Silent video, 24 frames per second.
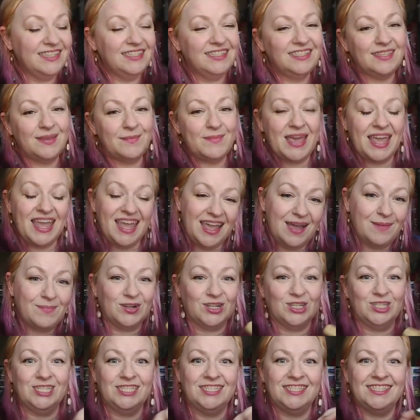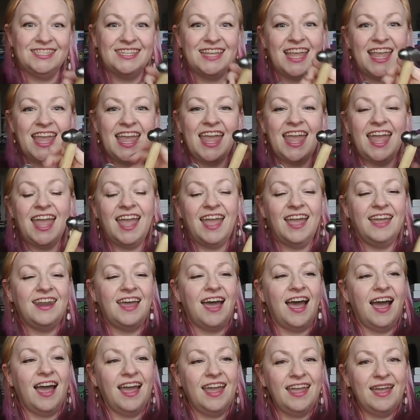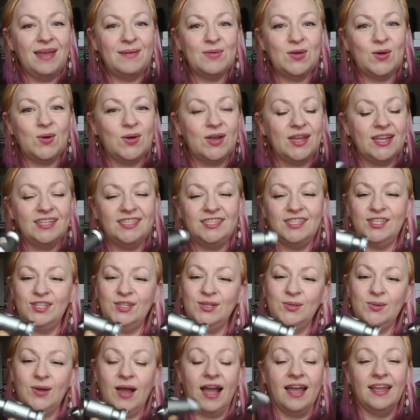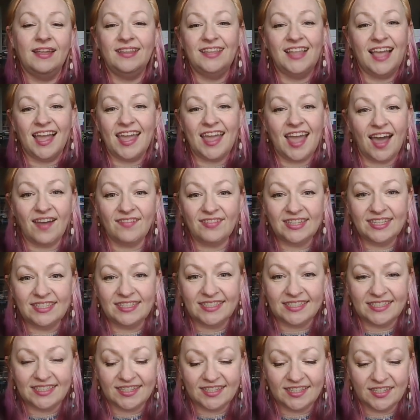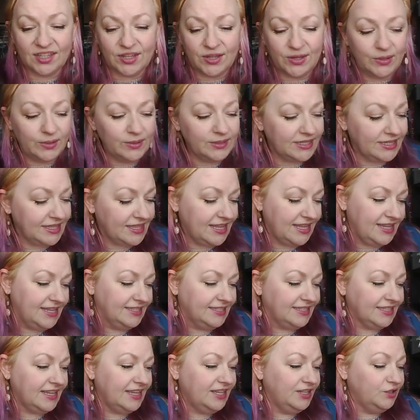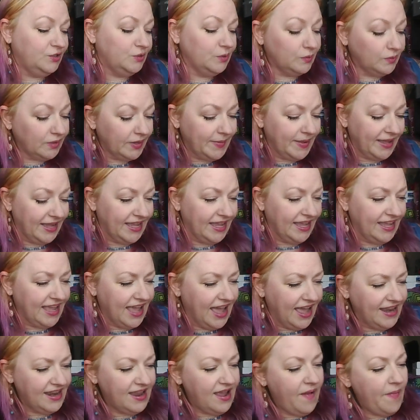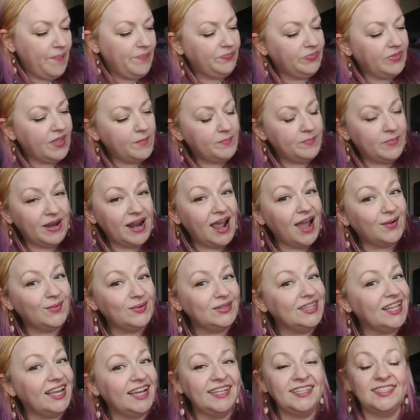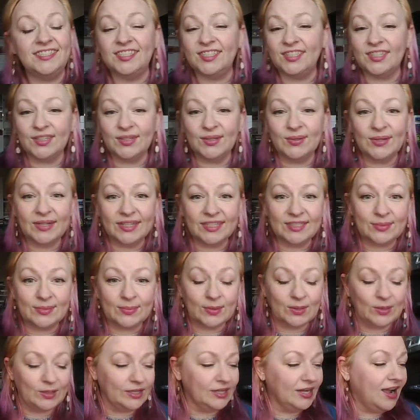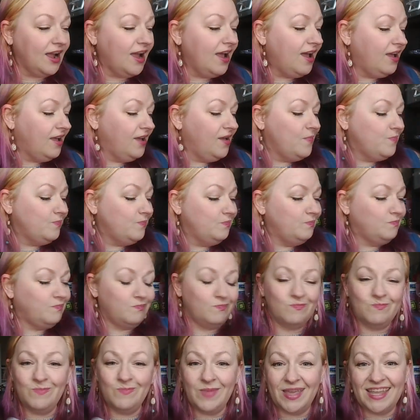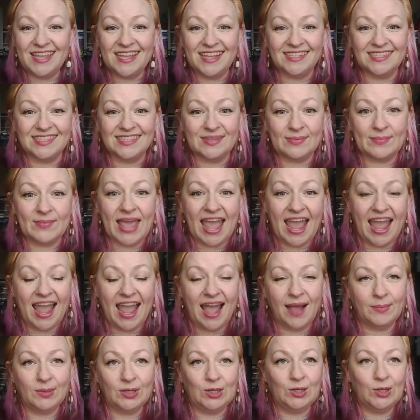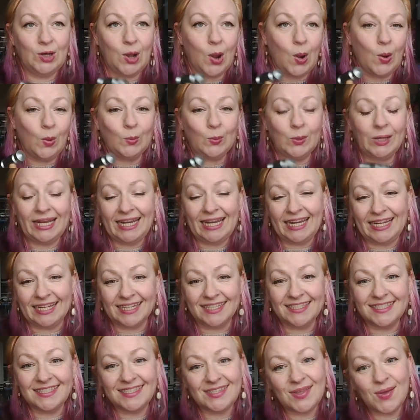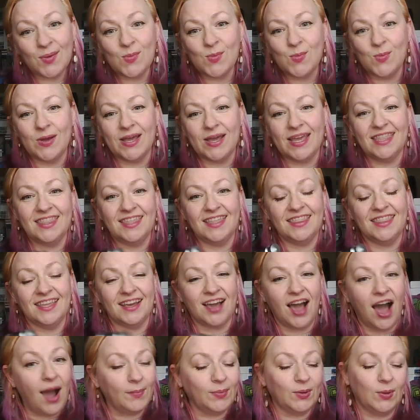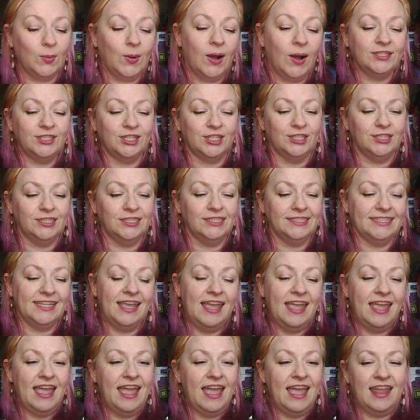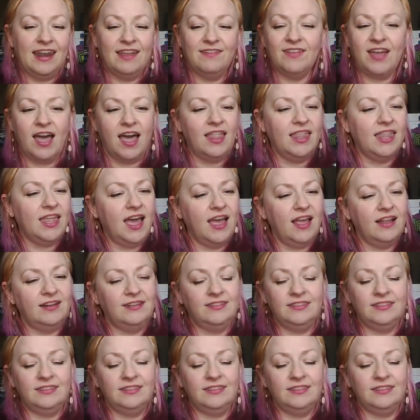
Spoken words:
some hammers. And I am going to, I haven't used these in jewelry making yet, but I would like to explore making some hammered rings with the copper washers. And I've got